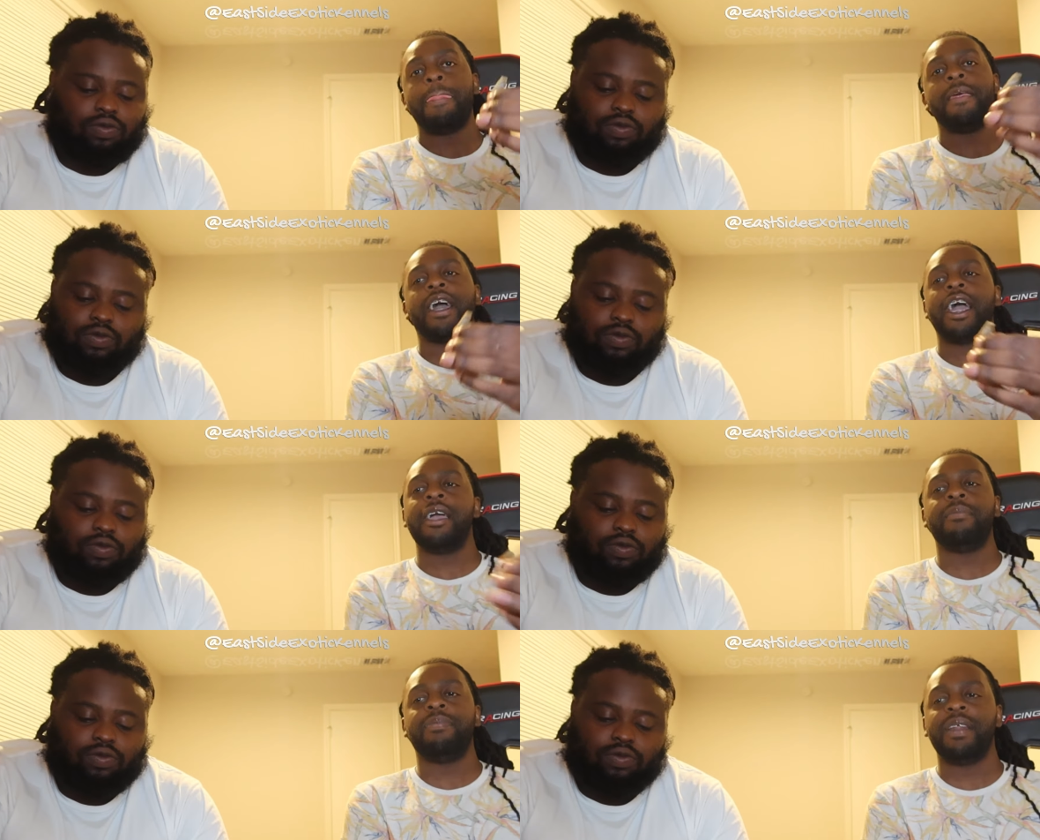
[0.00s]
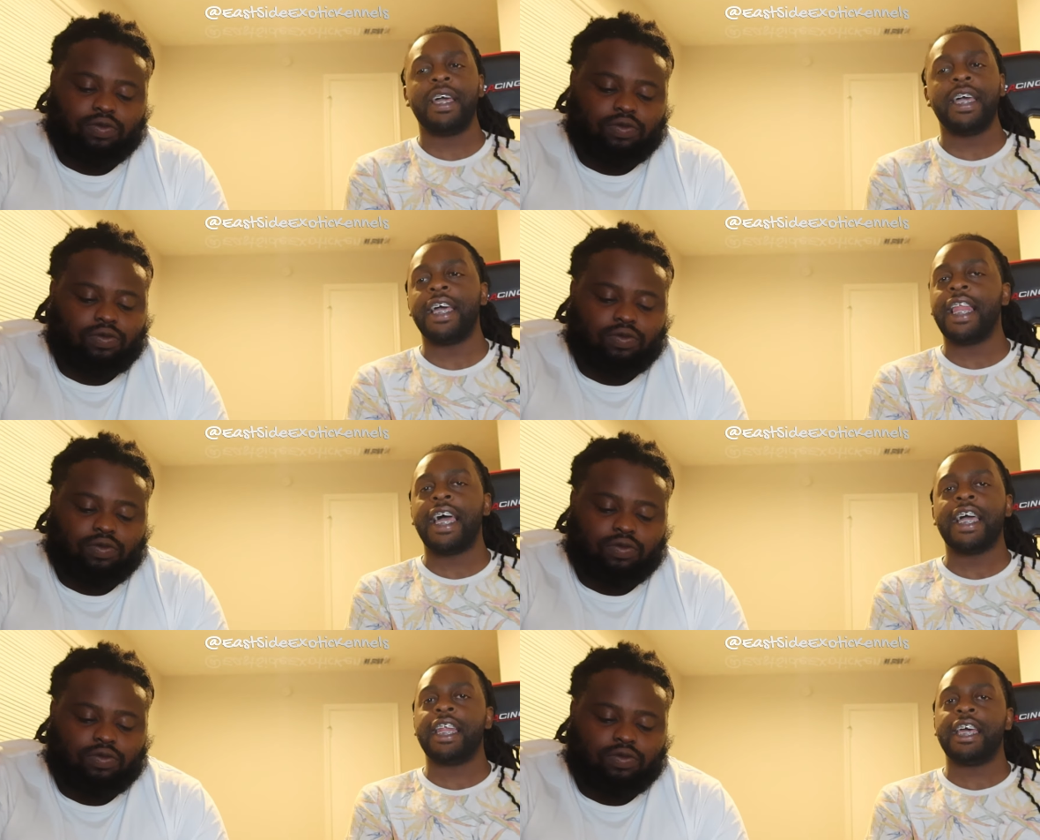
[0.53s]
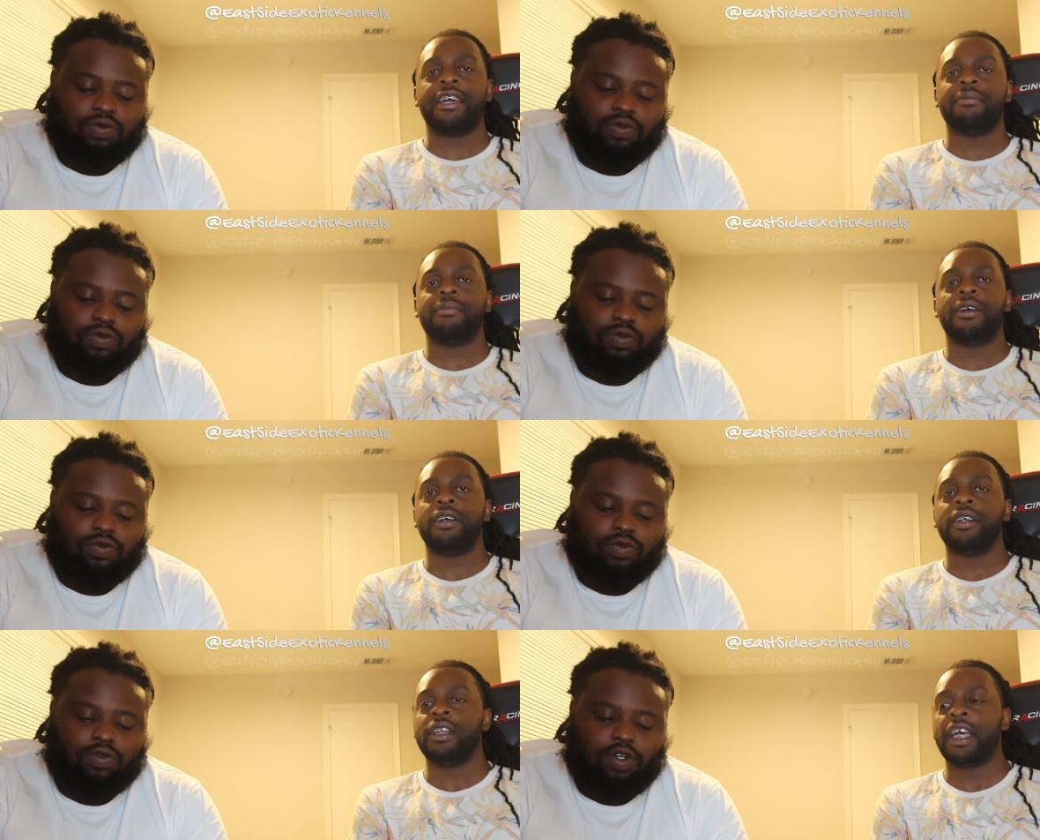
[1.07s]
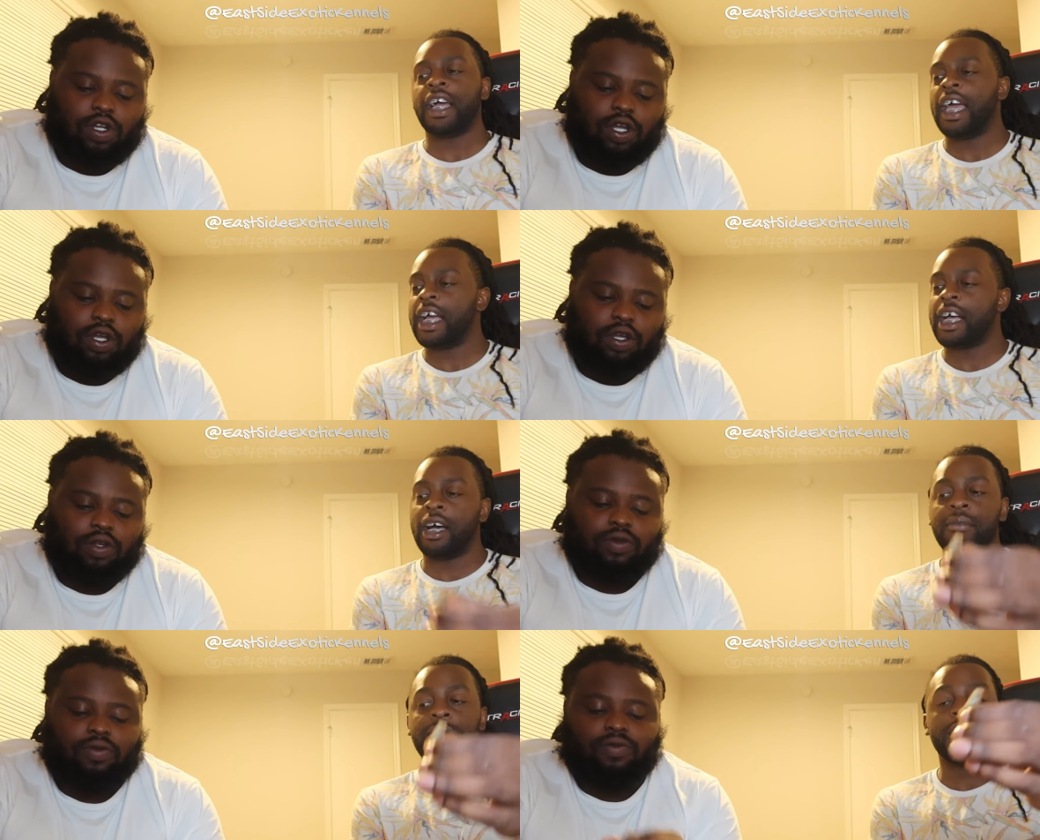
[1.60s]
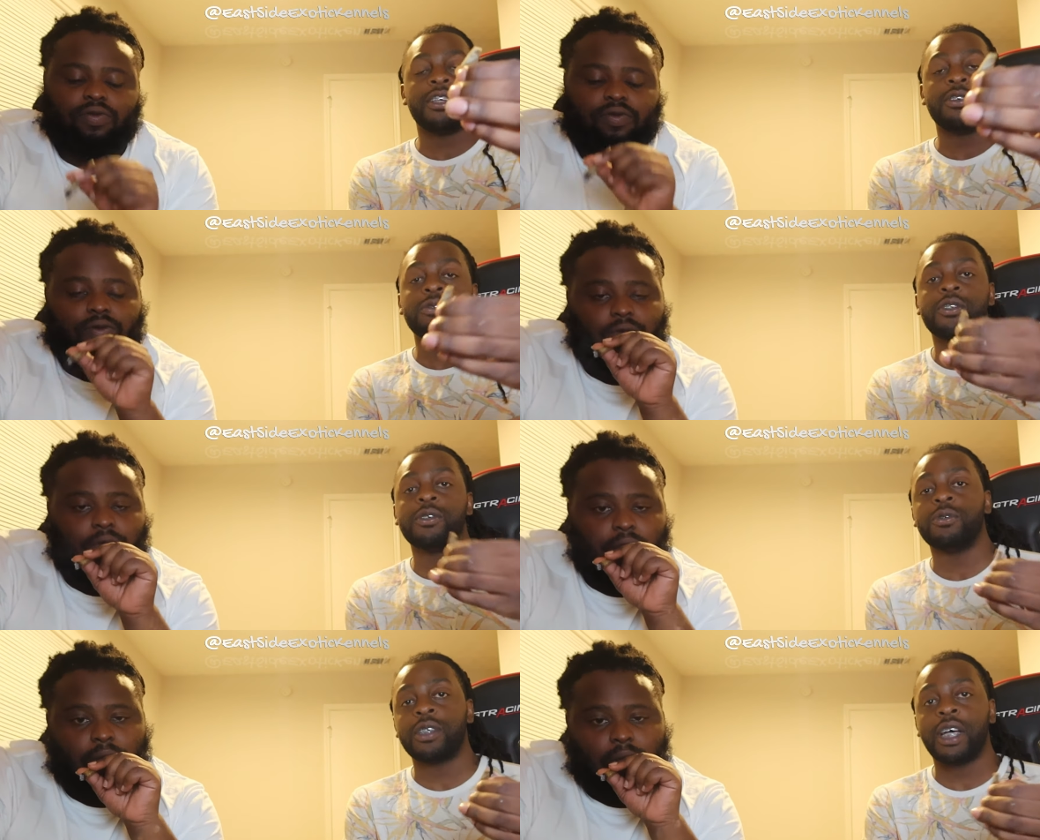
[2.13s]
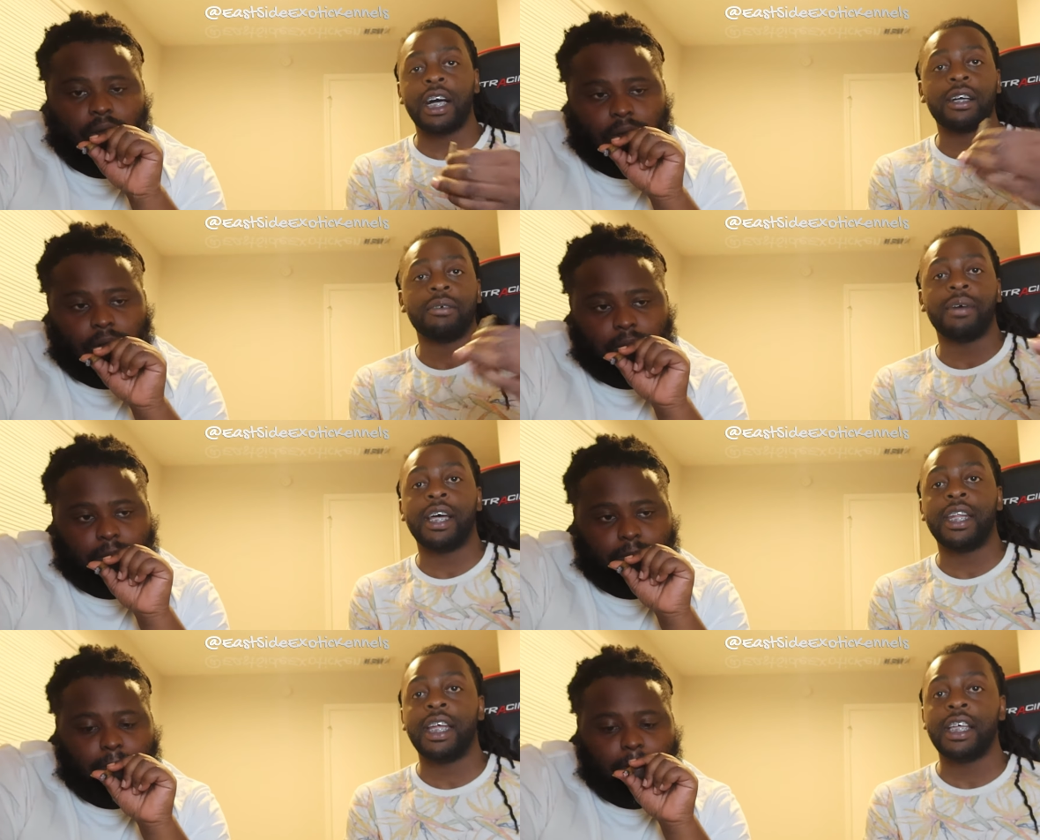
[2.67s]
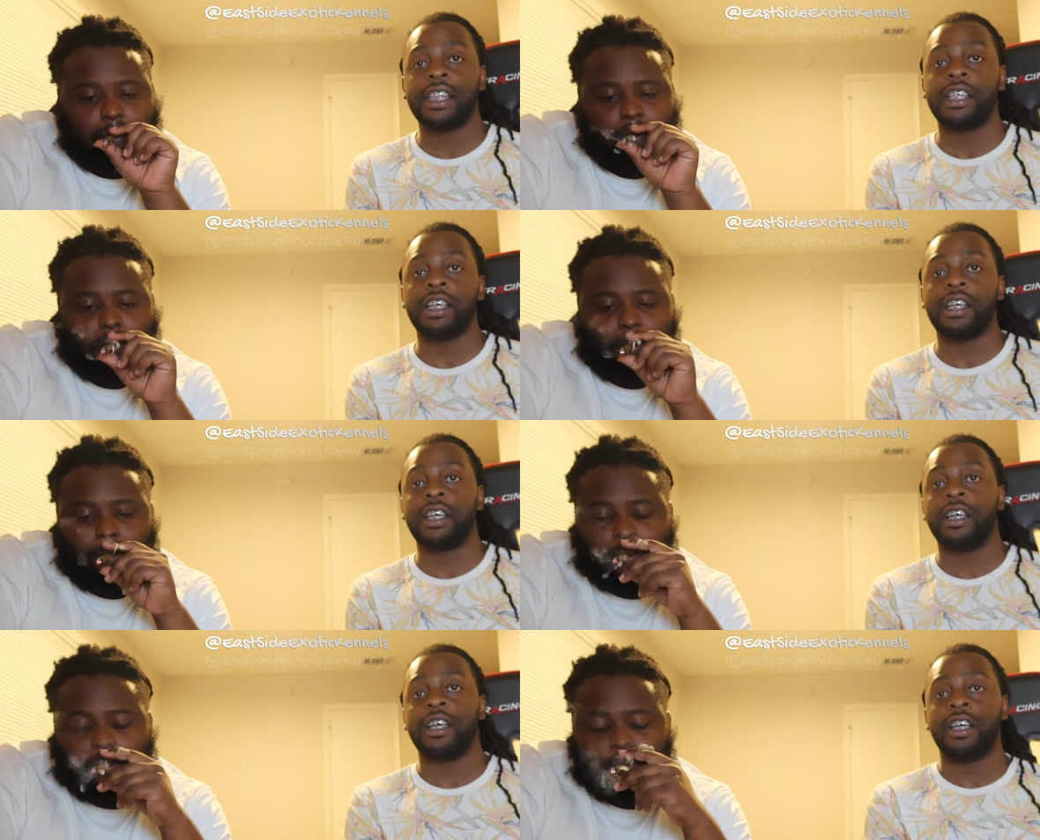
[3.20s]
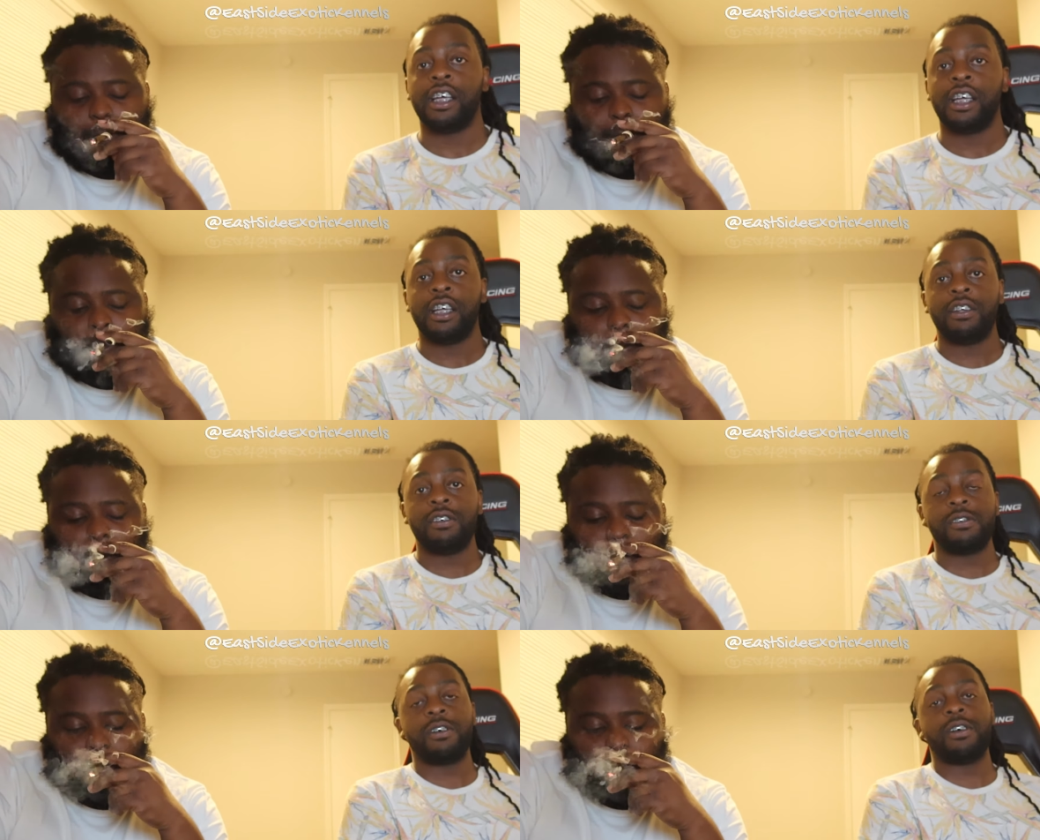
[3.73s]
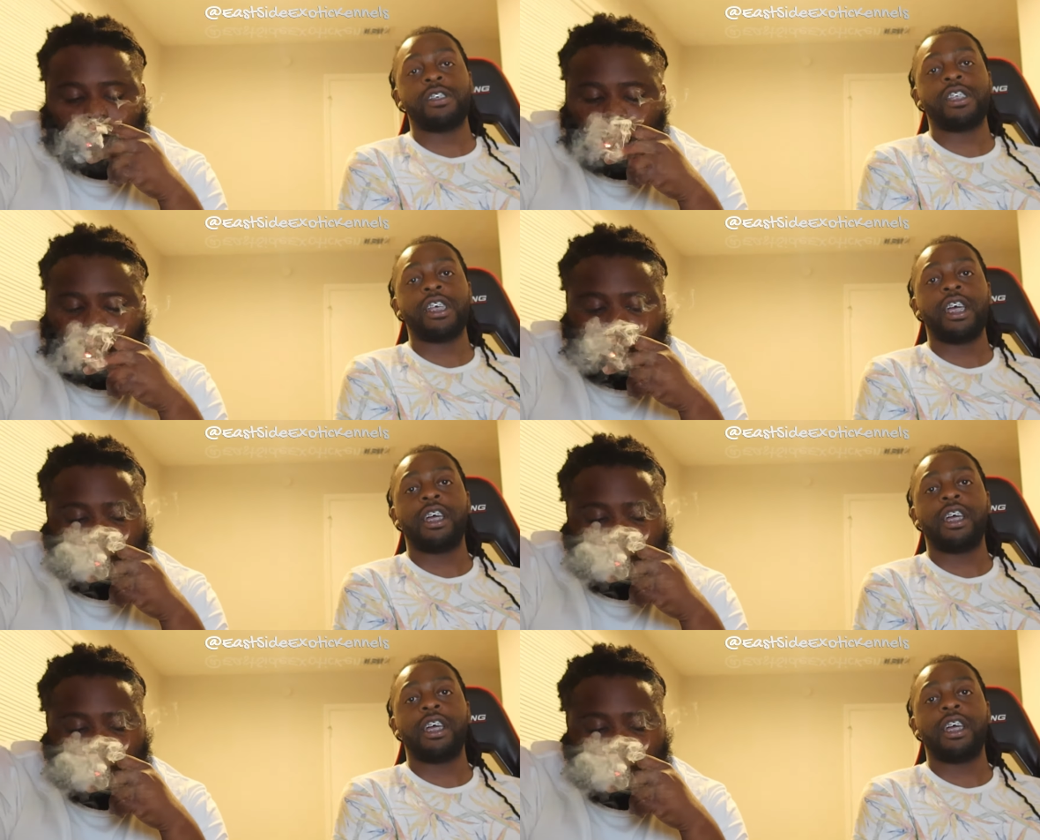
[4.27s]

Speaker 1: Nigga ain't playing like that, bro. Nigga ain't coming to YouTube talking about nothing. You know what I'm